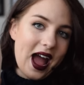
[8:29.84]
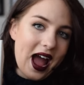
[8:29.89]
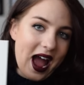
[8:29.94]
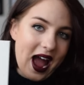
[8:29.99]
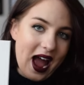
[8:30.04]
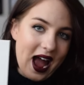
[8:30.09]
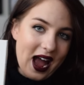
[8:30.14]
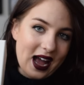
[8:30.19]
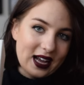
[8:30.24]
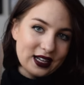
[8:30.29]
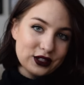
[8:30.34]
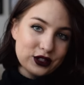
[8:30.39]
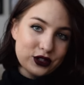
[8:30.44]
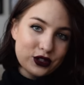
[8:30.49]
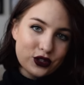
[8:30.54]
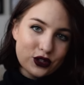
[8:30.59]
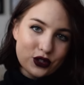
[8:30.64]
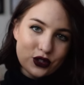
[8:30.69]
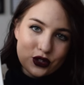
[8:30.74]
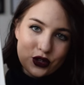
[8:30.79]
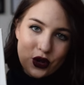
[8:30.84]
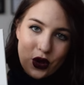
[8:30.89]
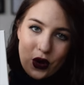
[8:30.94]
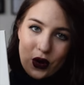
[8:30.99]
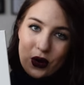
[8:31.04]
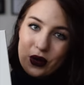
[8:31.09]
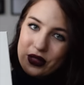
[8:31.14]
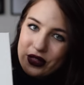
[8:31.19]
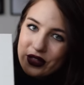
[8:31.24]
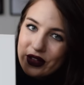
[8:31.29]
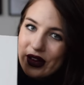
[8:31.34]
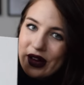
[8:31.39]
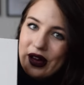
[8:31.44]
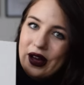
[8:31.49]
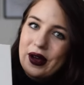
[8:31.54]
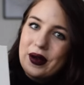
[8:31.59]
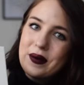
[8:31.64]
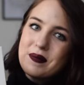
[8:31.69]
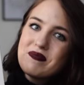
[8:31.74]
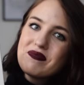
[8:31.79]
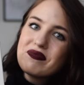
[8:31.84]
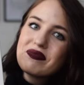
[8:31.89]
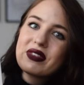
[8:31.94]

I saw them